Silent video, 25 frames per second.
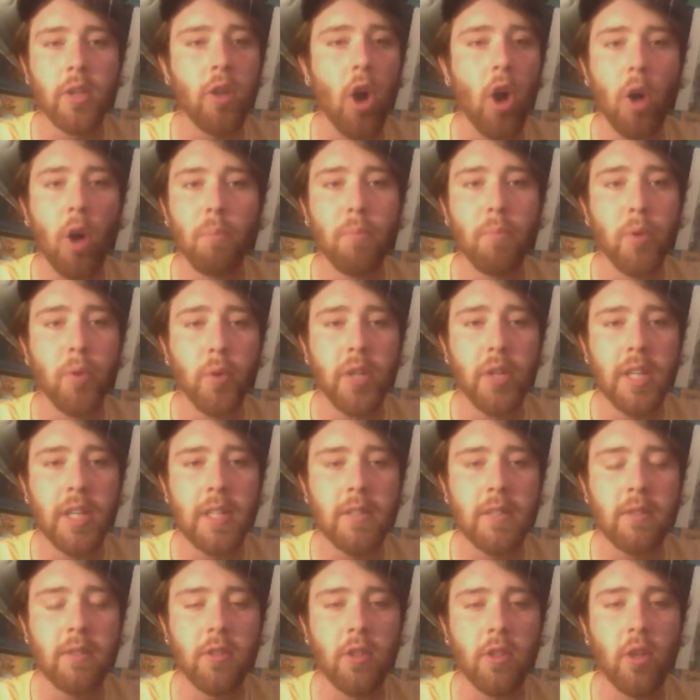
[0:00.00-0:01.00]
all
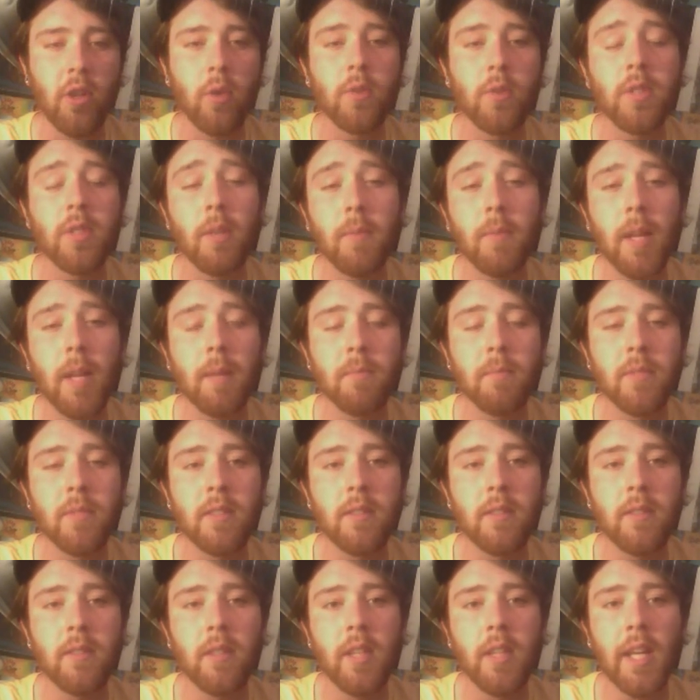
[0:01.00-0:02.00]
Buddhist.
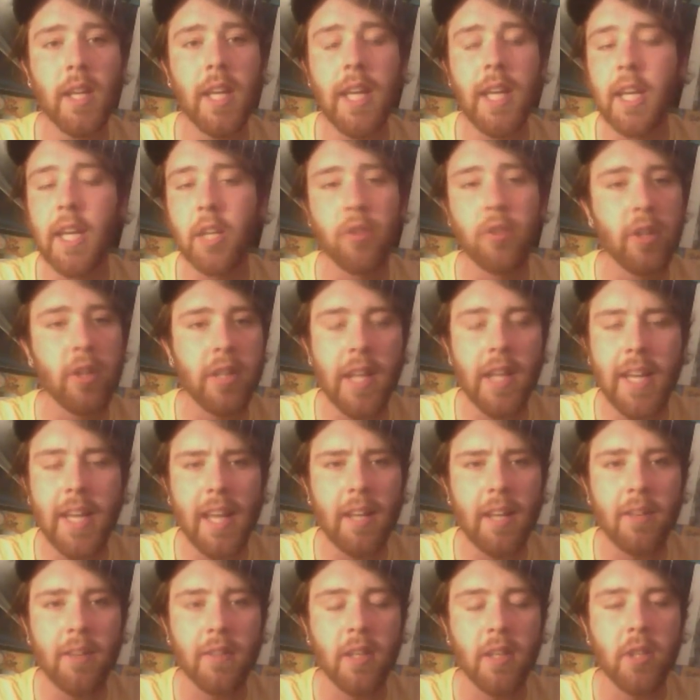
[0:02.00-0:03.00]
Sometimes it can look like
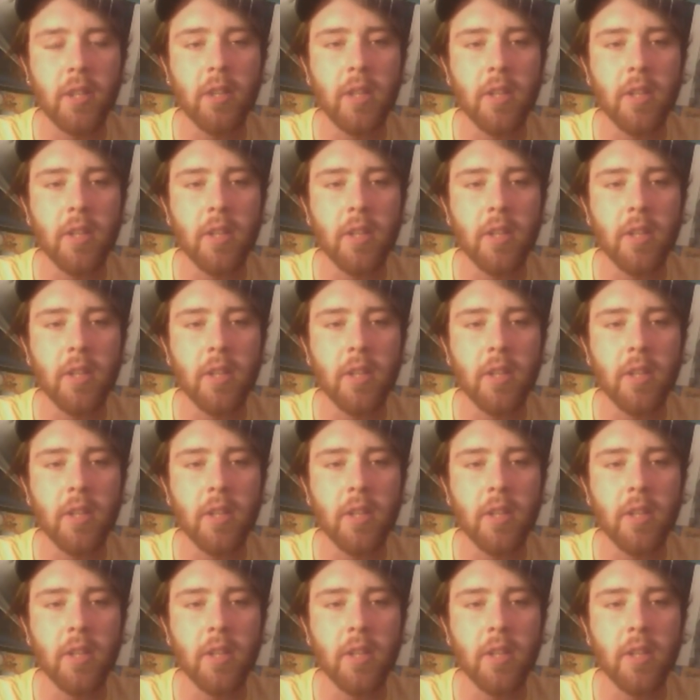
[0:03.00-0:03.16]
anything.